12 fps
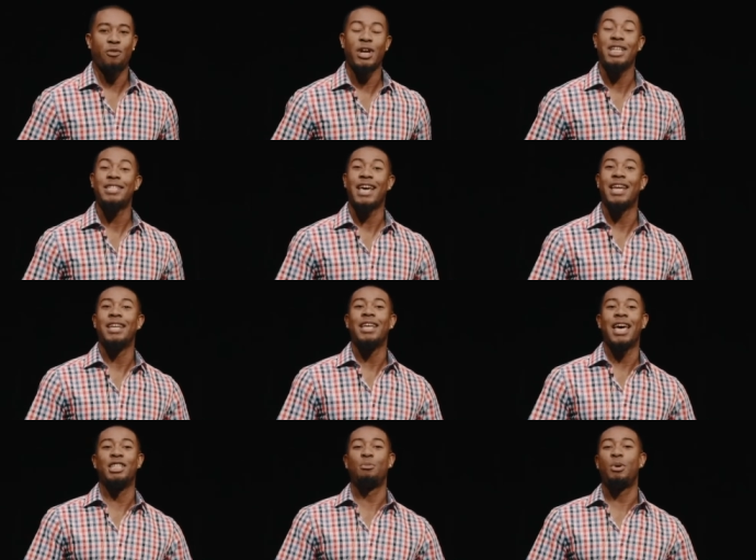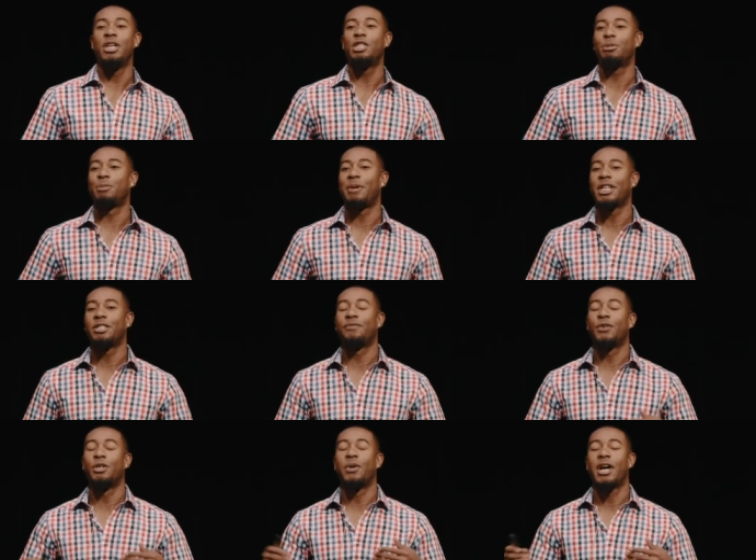grade 10, and to put into perspective
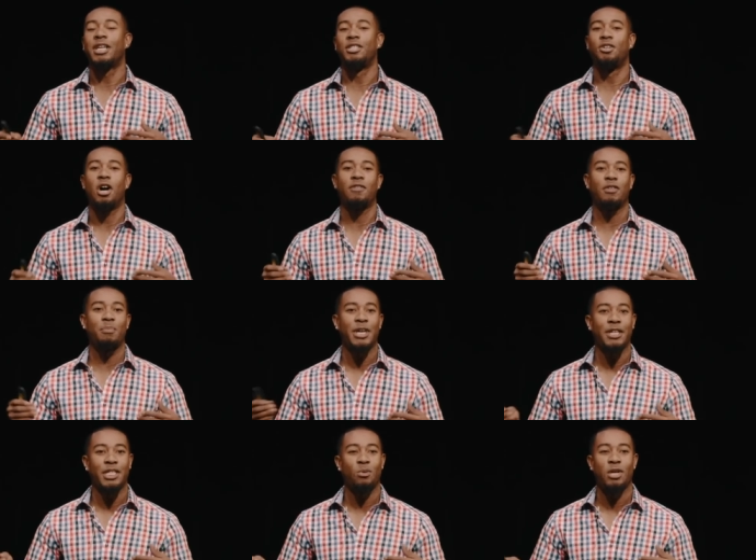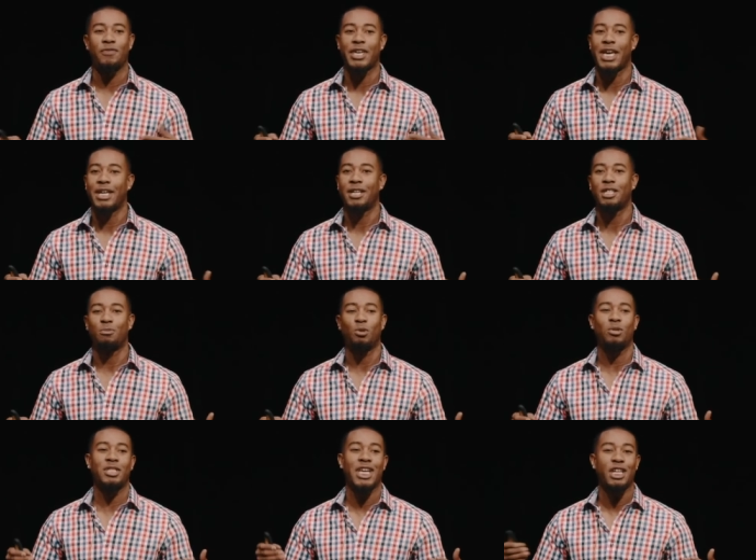for you guys, Donovan Bailey, one of Canada's
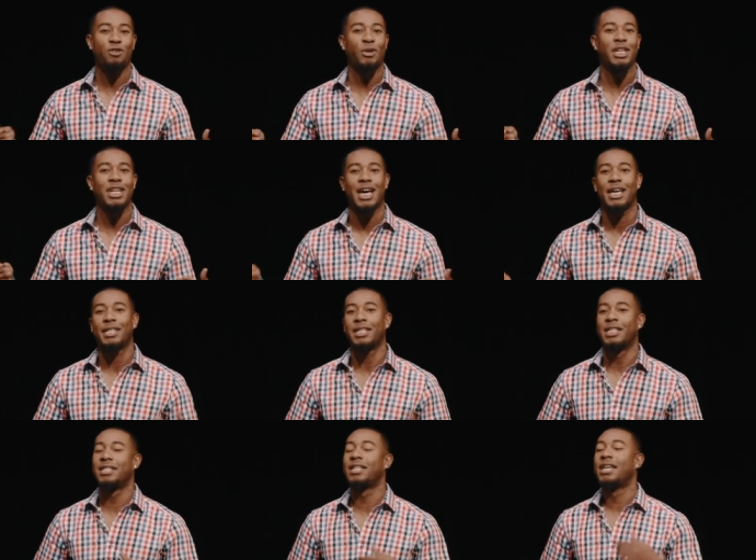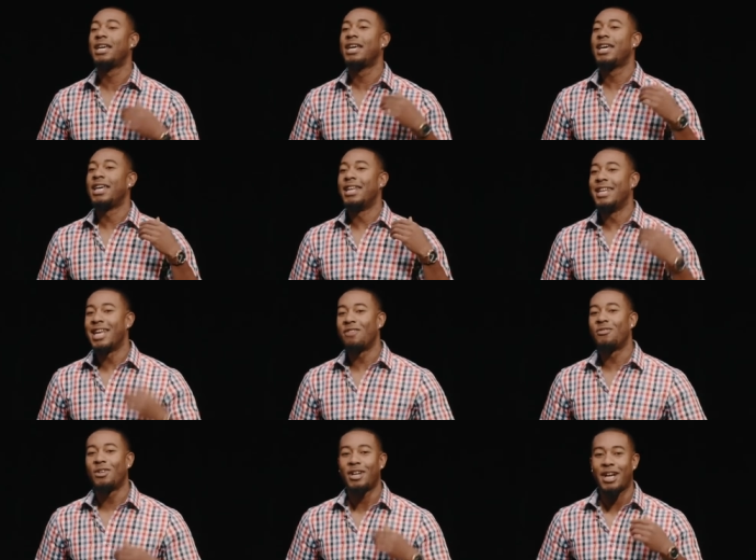most decorated athletes,
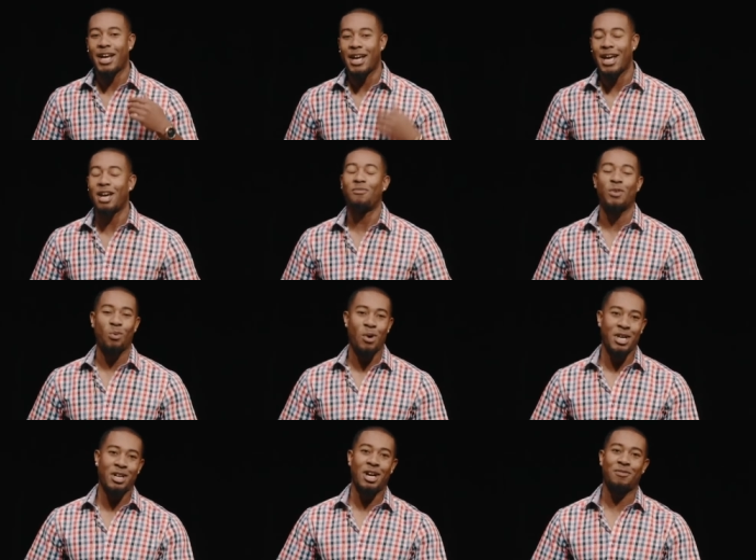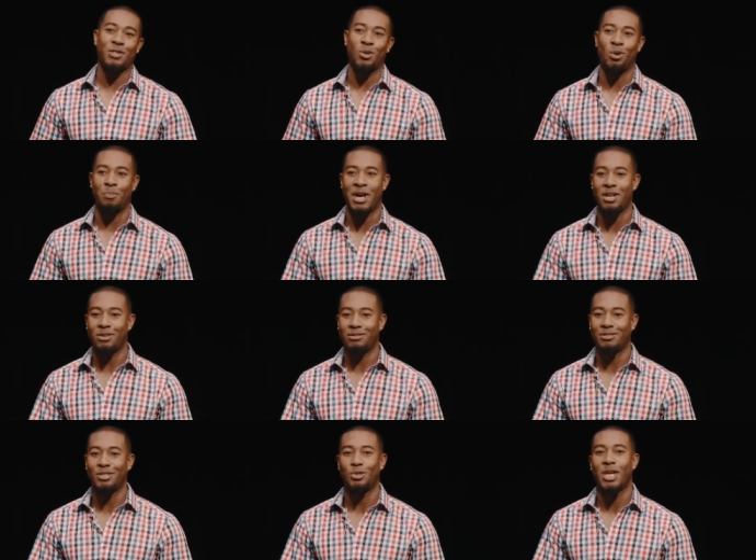never ever won an OFSAA gold
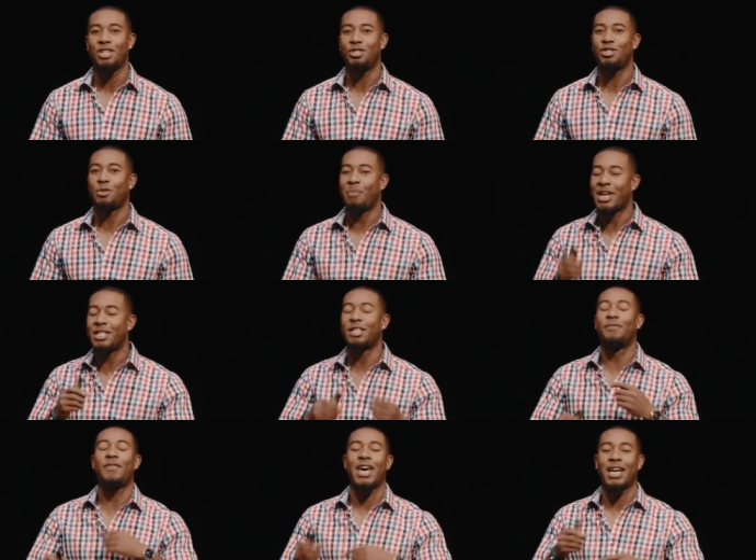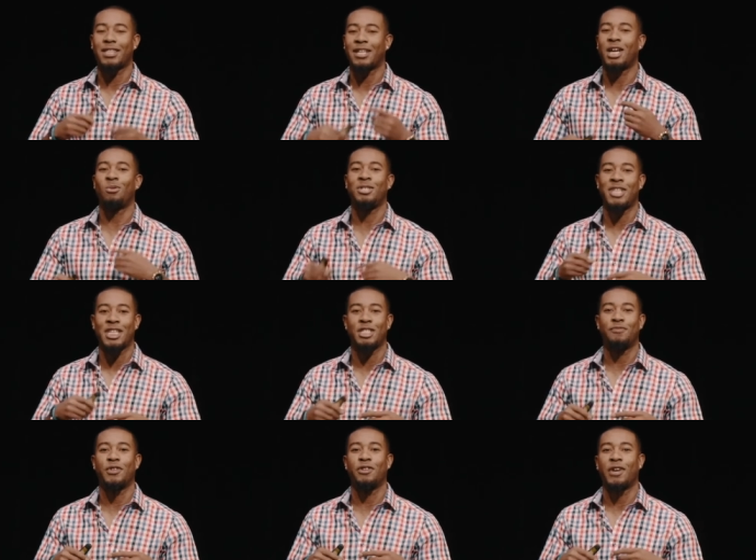medal. So that just cemented the fact that I was
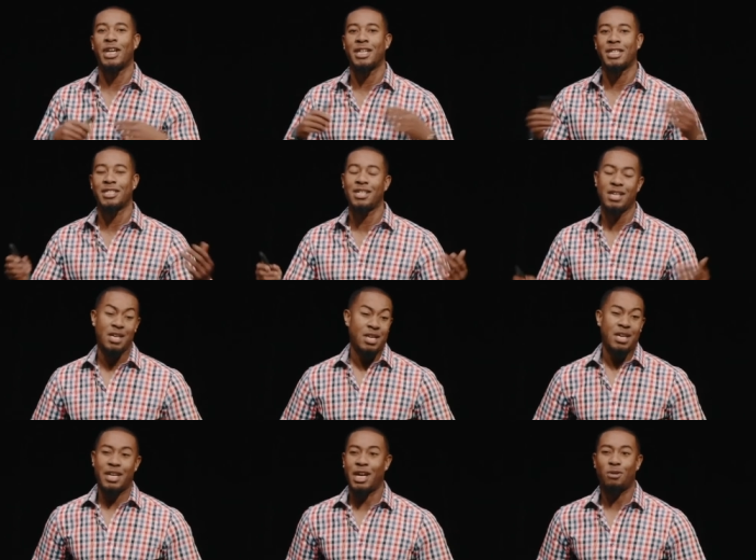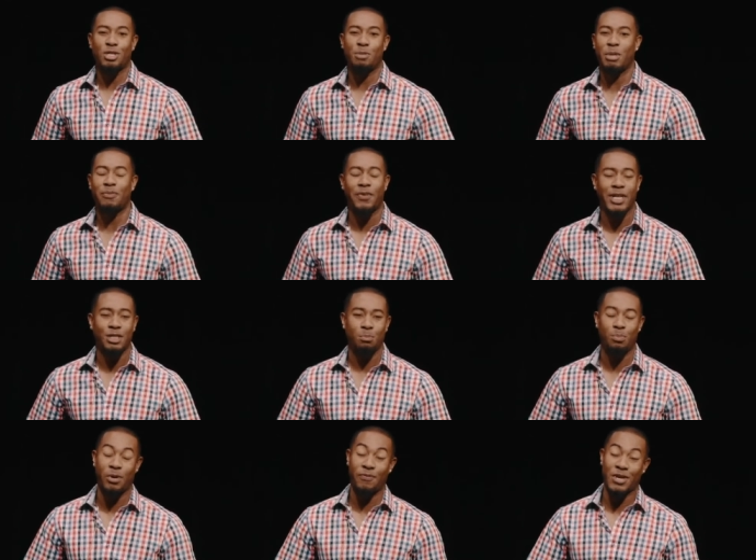destined for greatness, and I was going to be
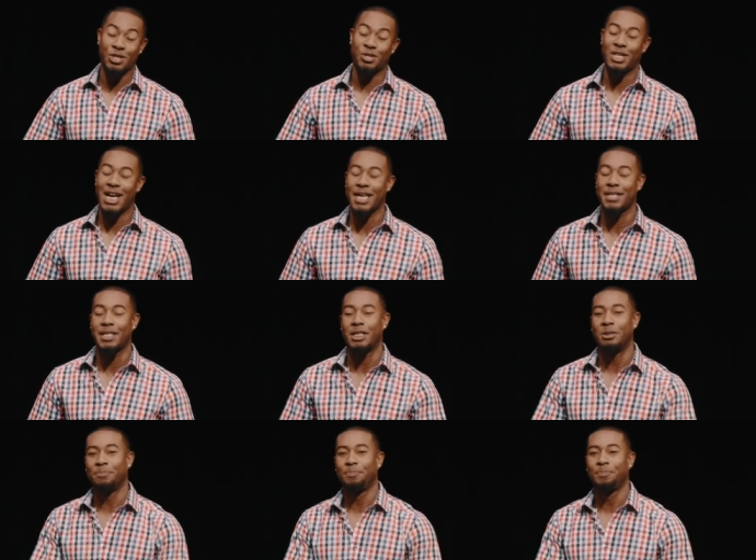a professional athlete.